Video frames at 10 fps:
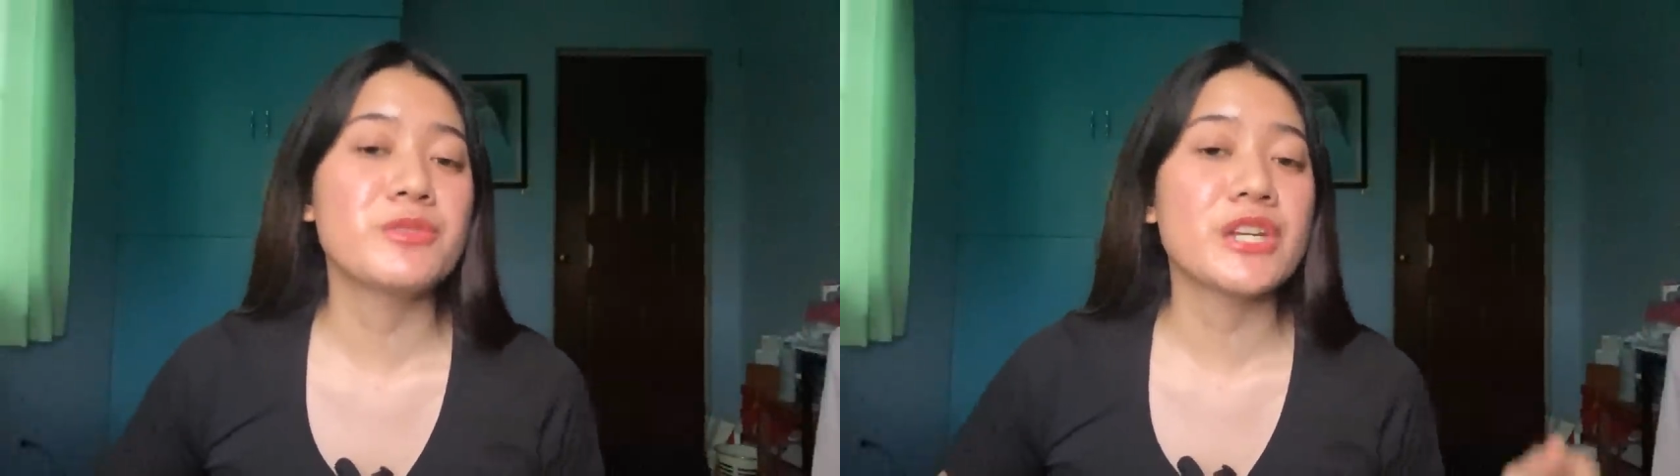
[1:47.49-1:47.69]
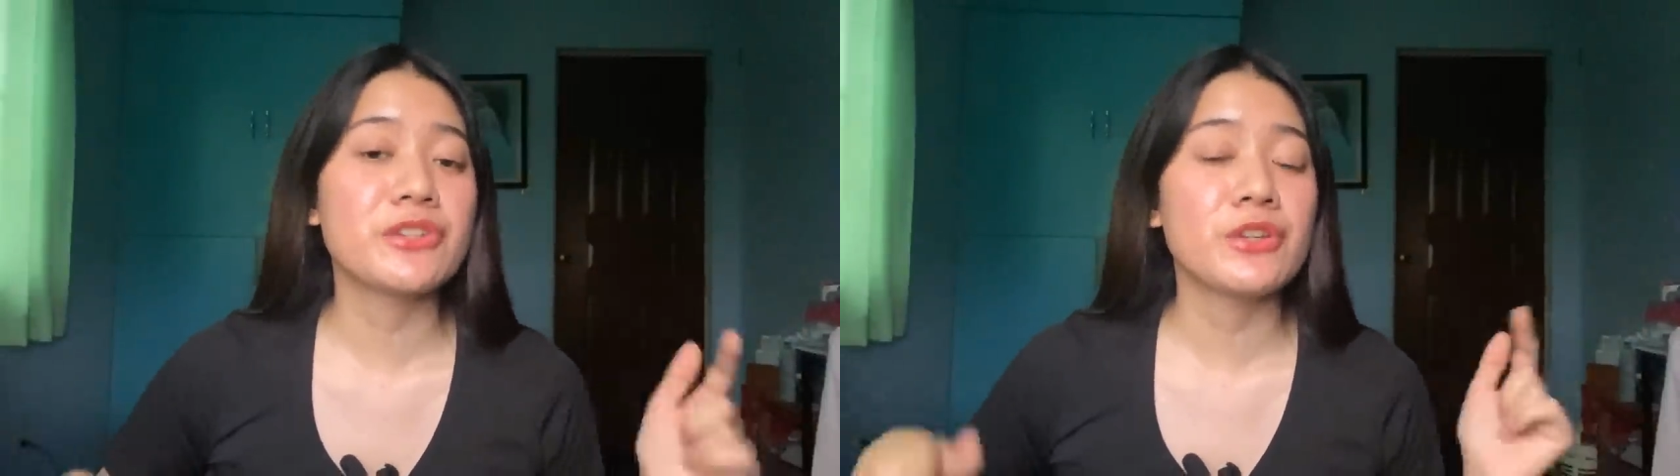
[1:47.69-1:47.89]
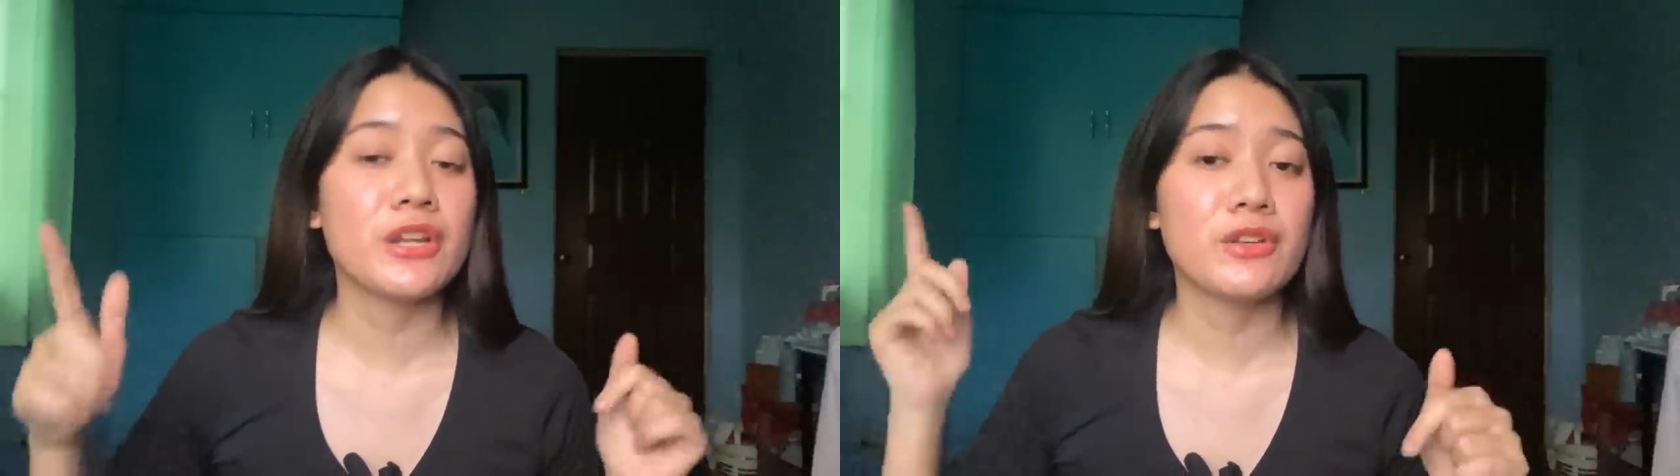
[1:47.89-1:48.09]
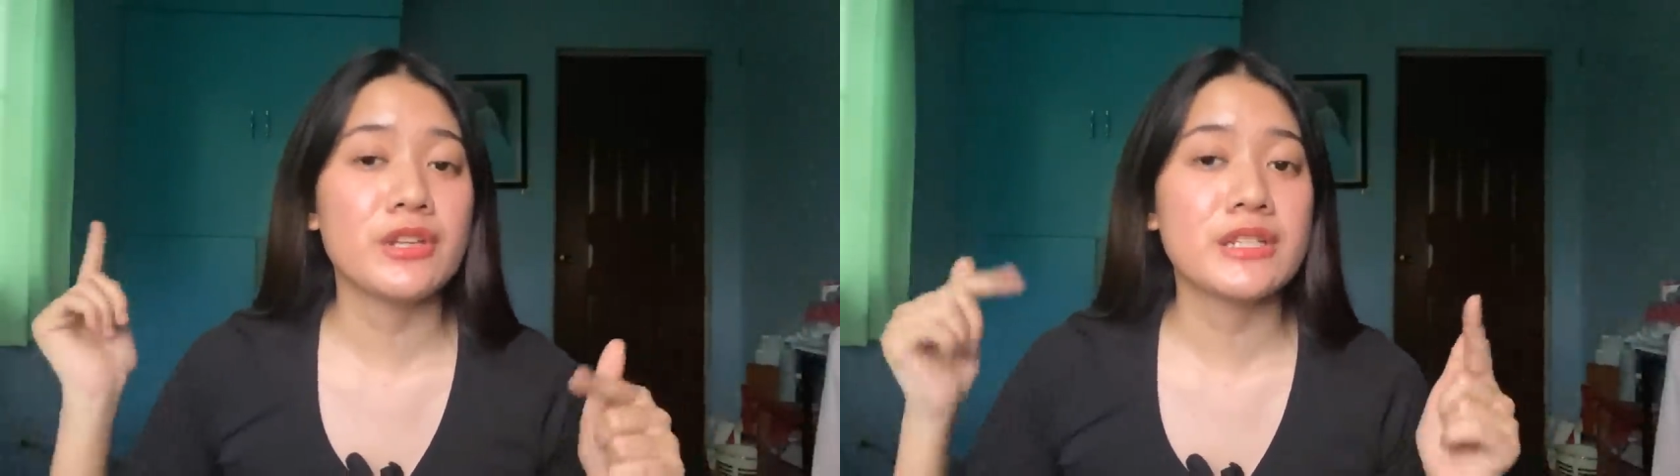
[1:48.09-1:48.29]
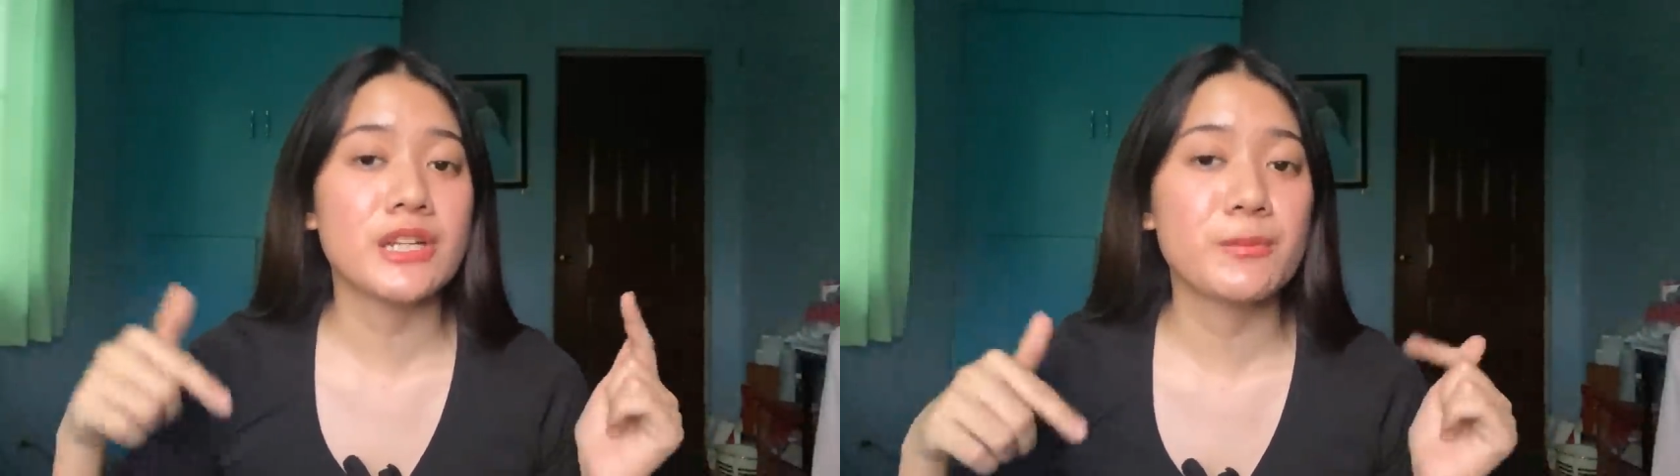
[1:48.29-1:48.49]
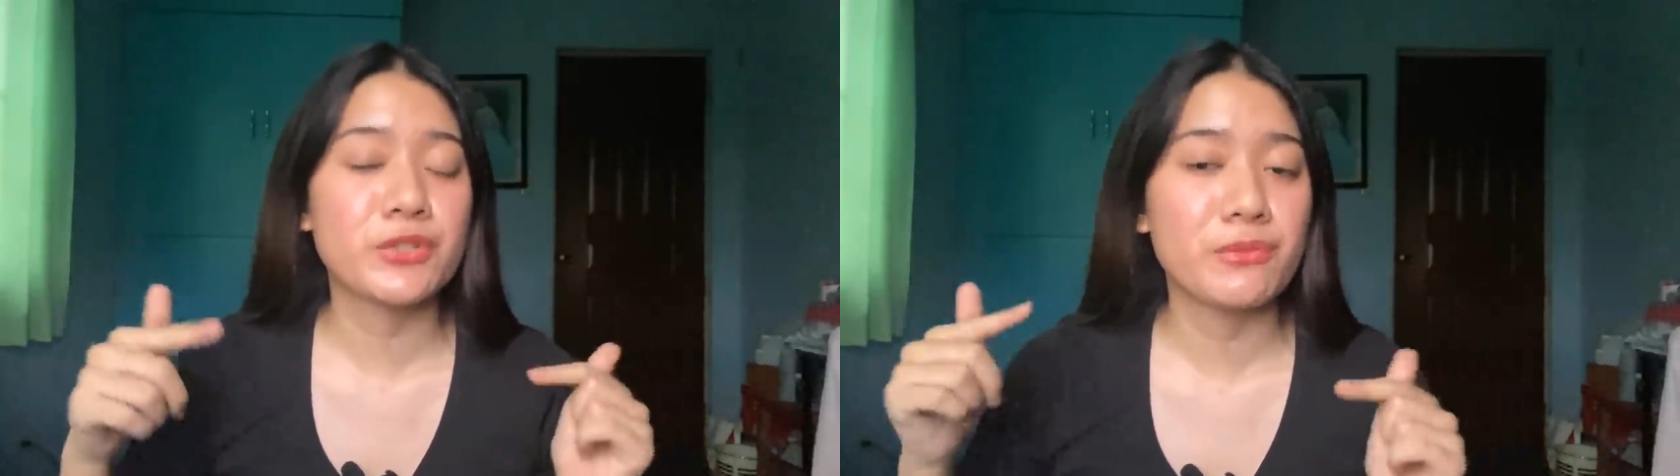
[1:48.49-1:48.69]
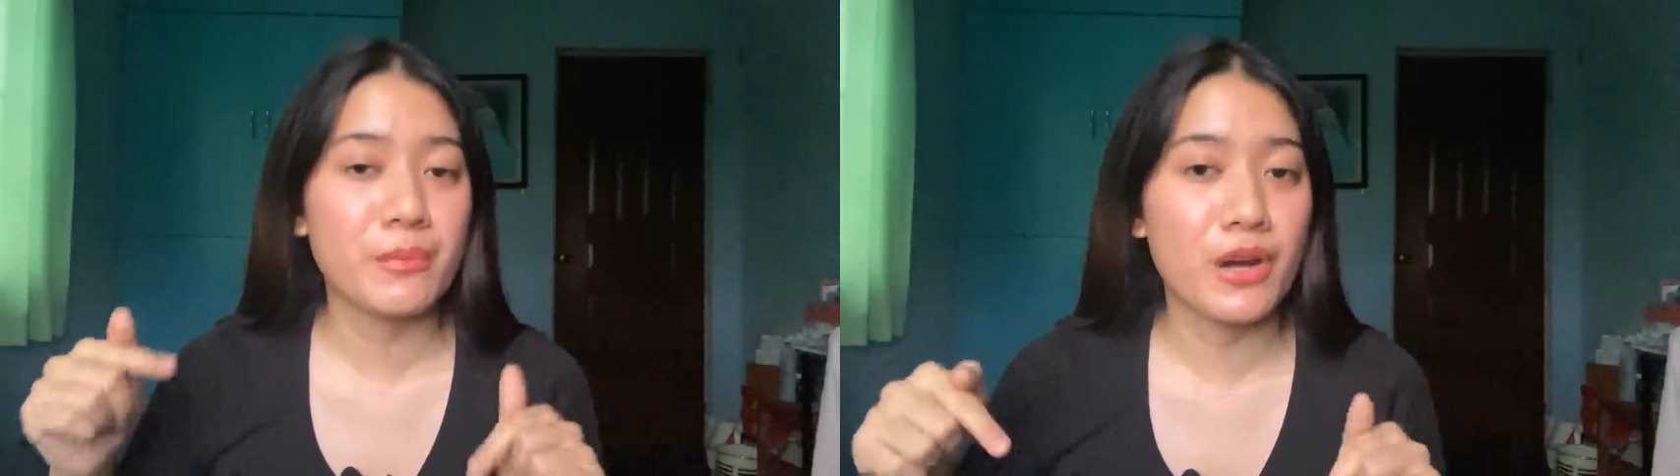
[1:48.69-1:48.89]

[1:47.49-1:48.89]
check nyo lang yung description